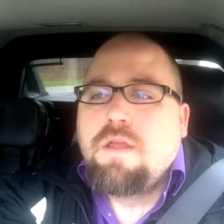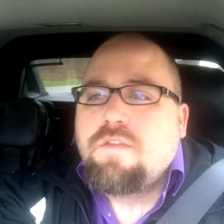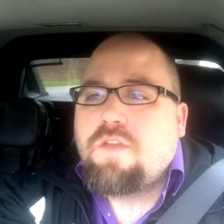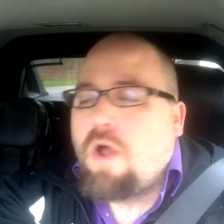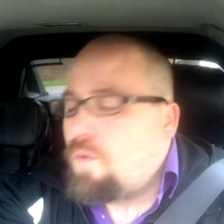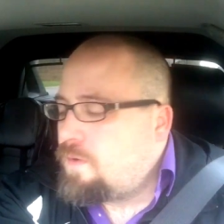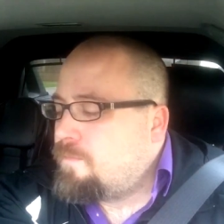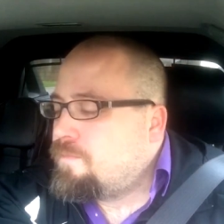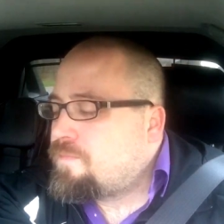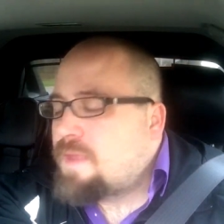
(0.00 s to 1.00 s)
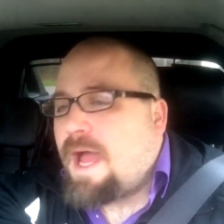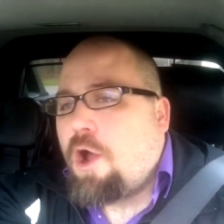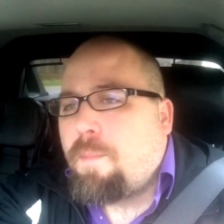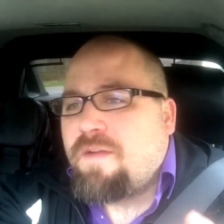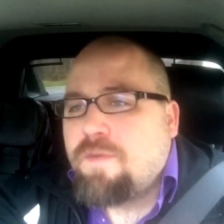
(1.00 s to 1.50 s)
So I
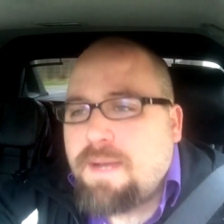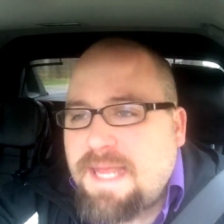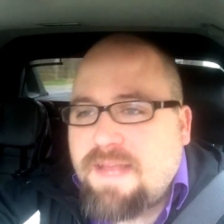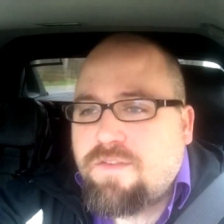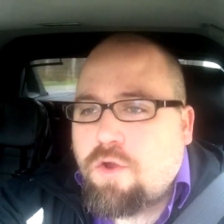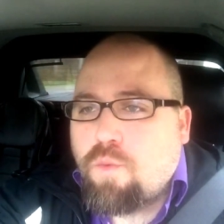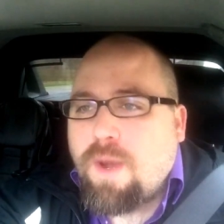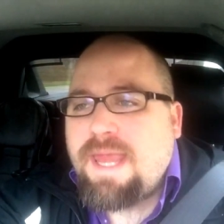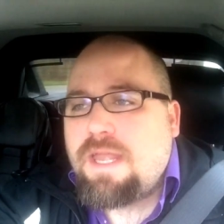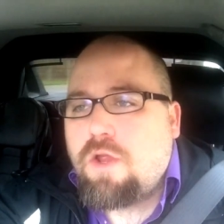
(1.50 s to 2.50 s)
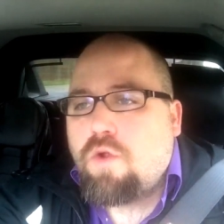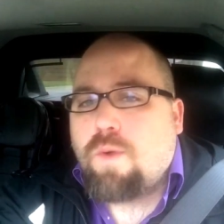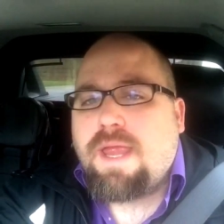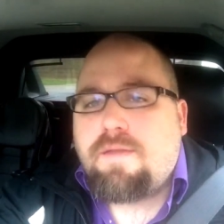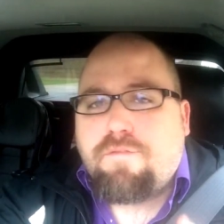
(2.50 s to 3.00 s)
hope everybody has a great,
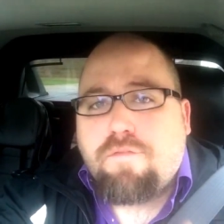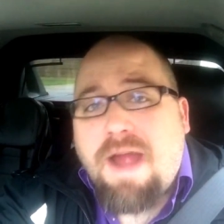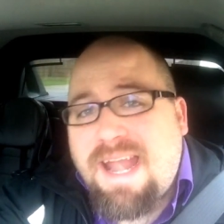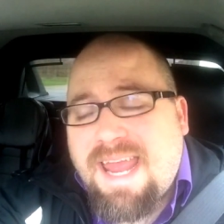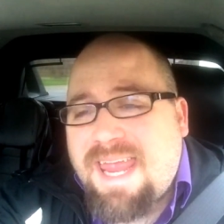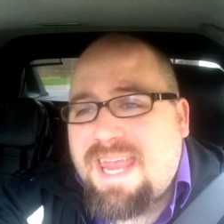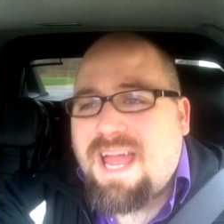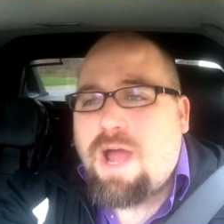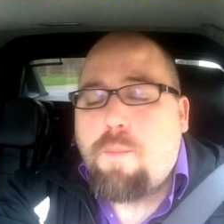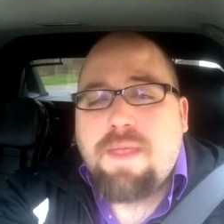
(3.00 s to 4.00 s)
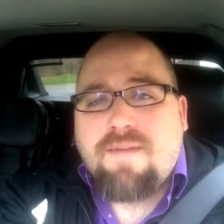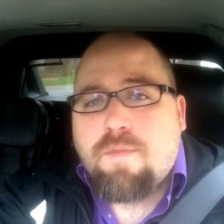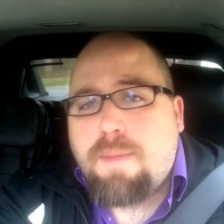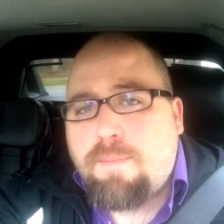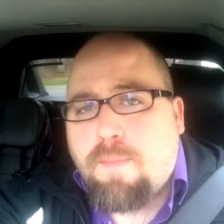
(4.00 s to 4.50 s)
great Friday. I hope you have
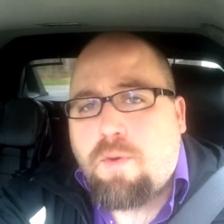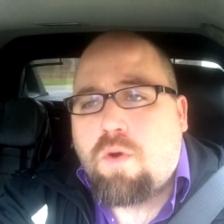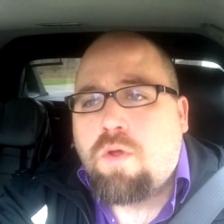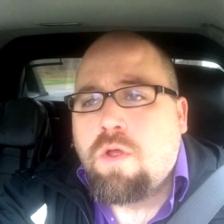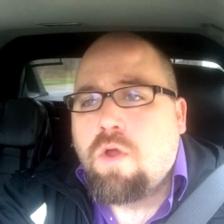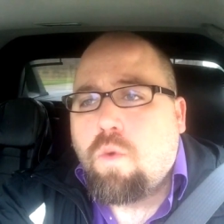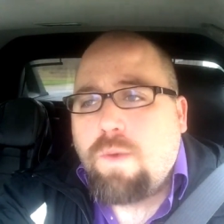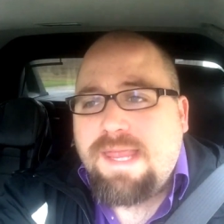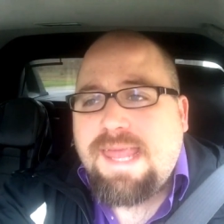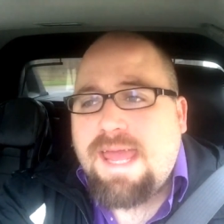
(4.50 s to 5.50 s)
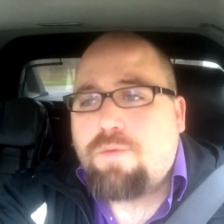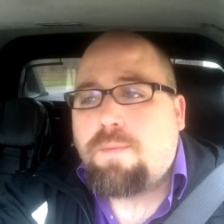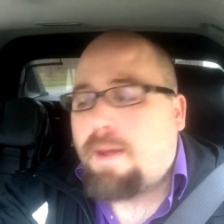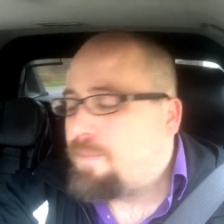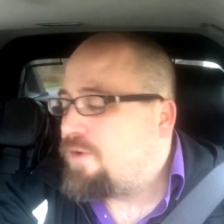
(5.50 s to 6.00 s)
a memorable weekend.
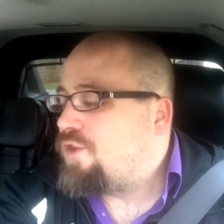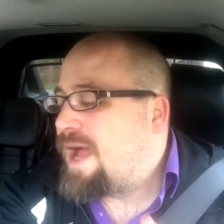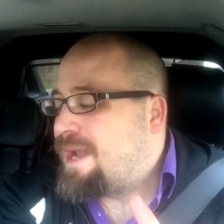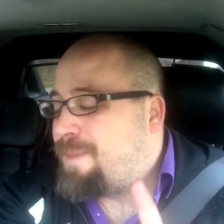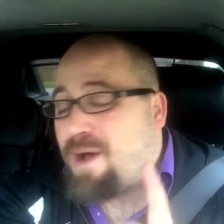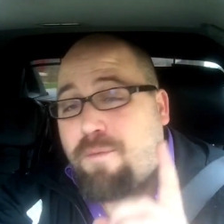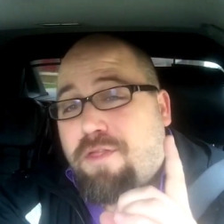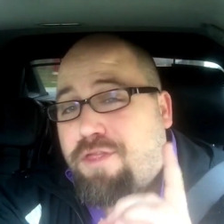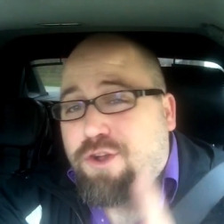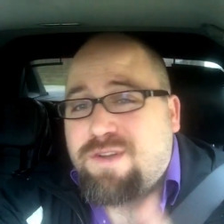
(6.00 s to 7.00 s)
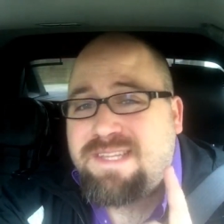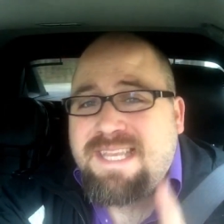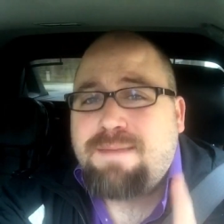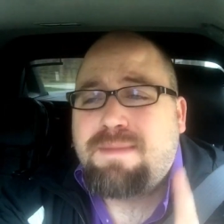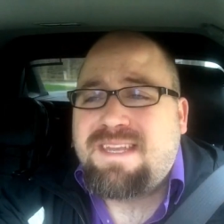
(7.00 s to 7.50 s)
Remember, you got about
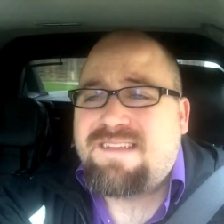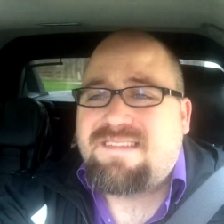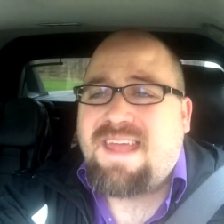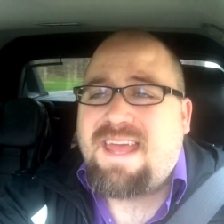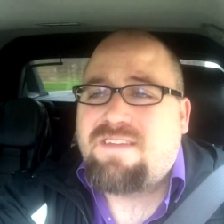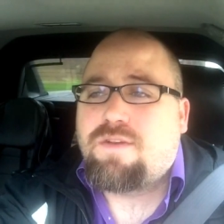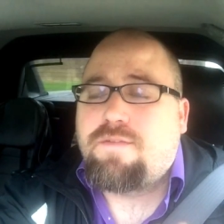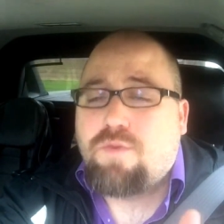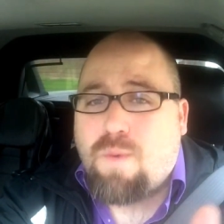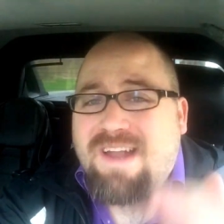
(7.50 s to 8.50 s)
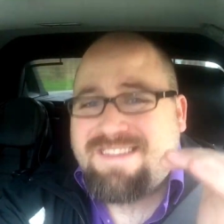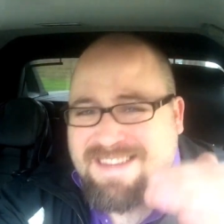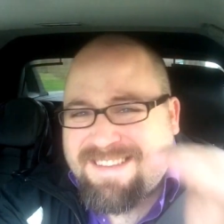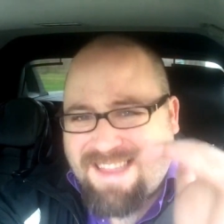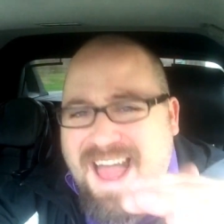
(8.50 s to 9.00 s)
thirteen minutes to enter. If you're watching
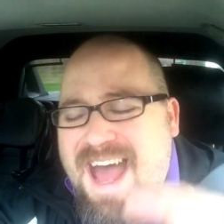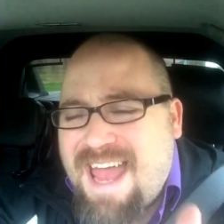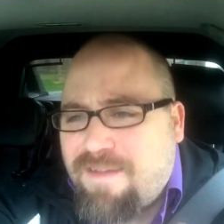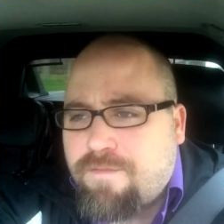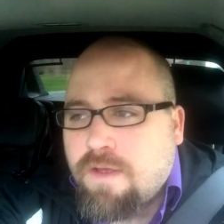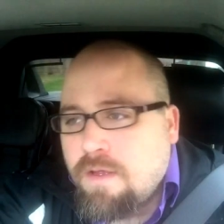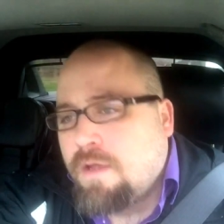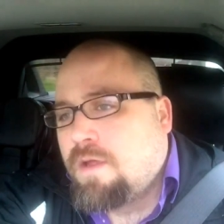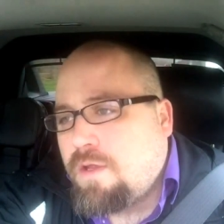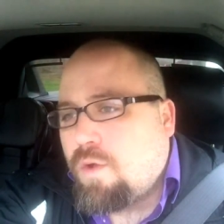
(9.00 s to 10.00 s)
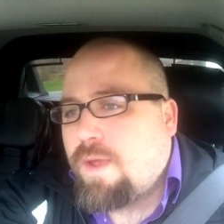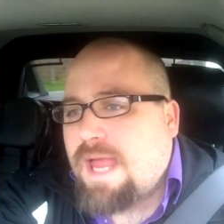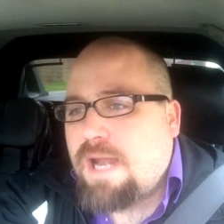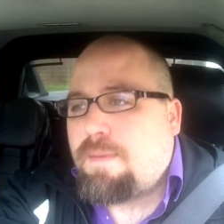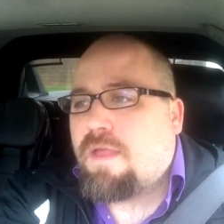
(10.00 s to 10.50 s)
this live, you only
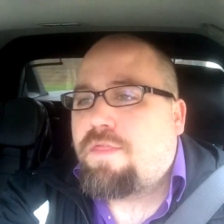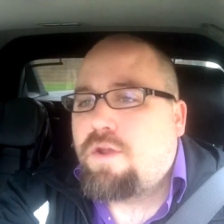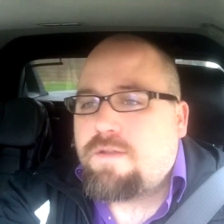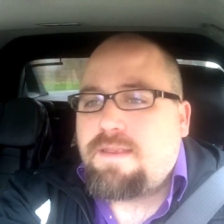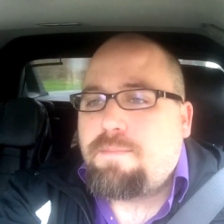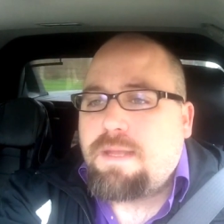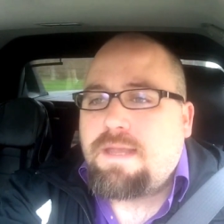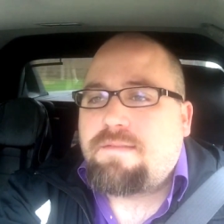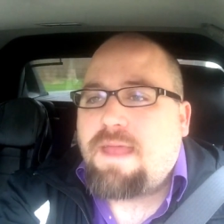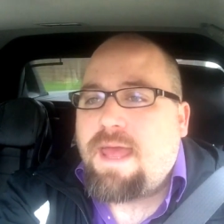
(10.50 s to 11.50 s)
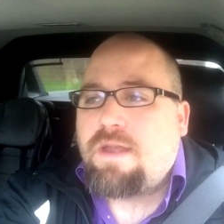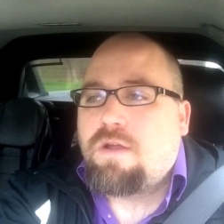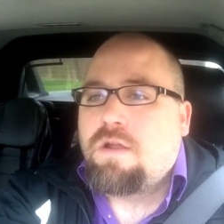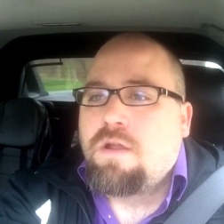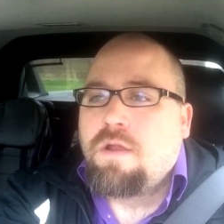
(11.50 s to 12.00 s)
got about thirteen minutes to
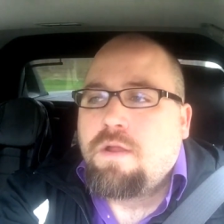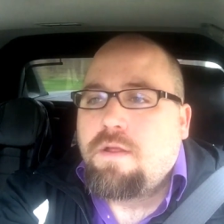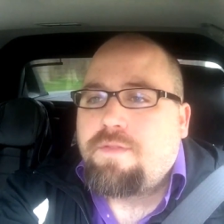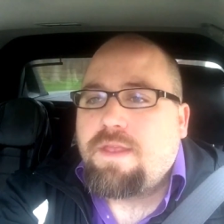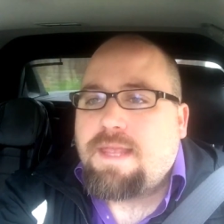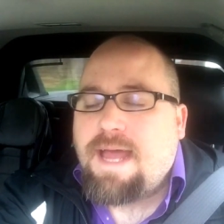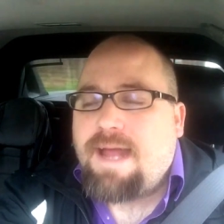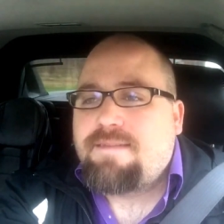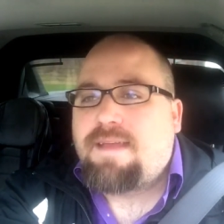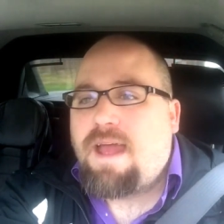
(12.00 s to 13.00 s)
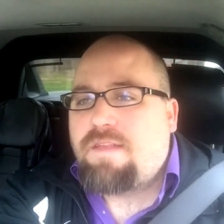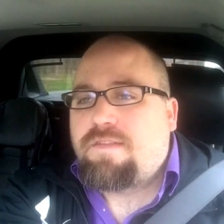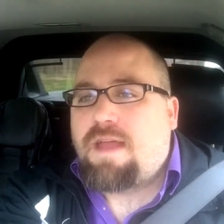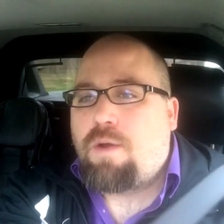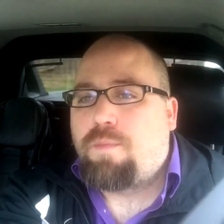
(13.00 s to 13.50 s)
enter the
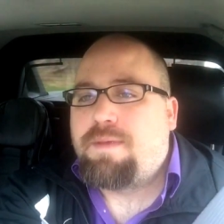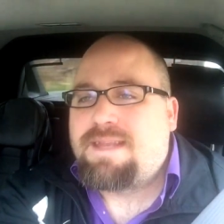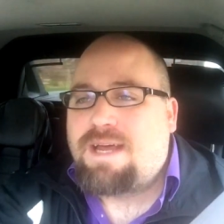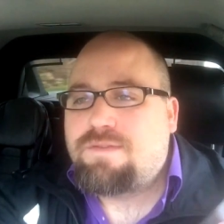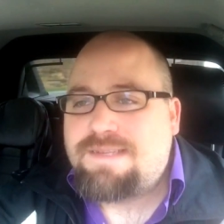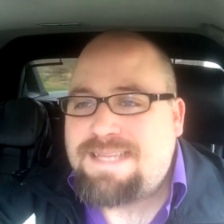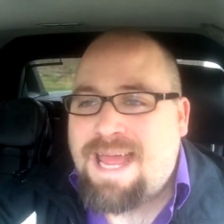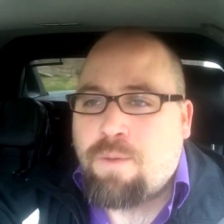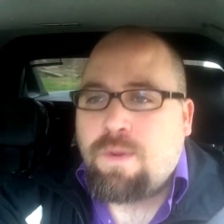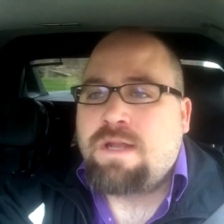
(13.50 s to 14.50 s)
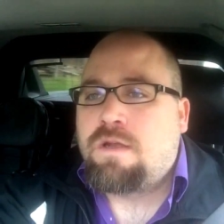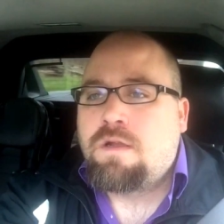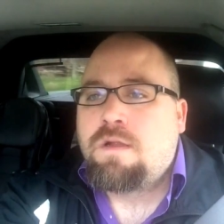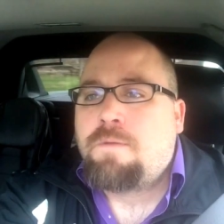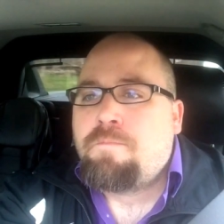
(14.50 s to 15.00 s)
contest. I will be announcing that winner